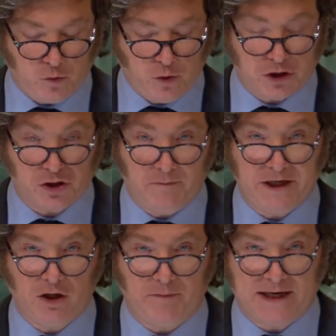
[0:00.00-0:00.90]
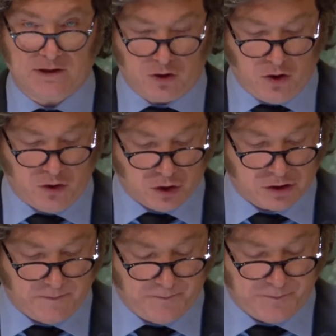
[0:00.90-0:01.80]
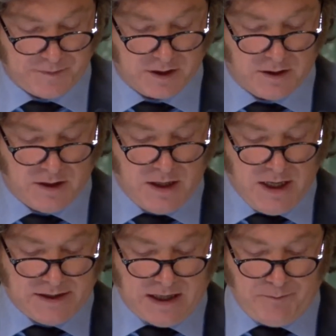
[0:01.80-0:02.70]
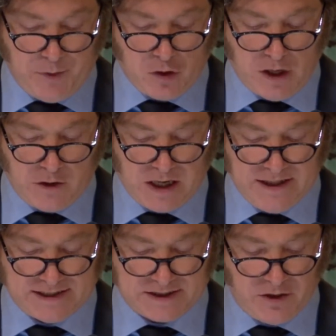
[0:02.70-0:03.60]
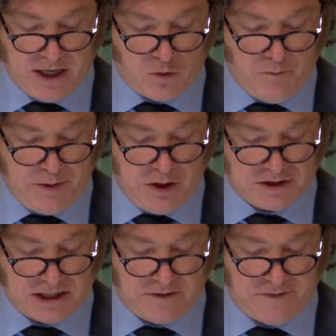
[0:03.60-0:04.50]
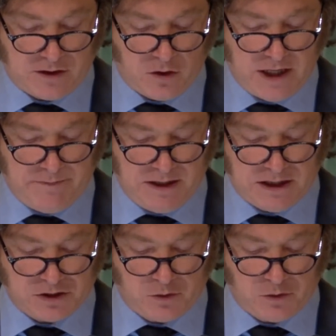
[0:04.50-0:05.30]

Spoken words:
He proposed the following: abolishing the central bank entirely,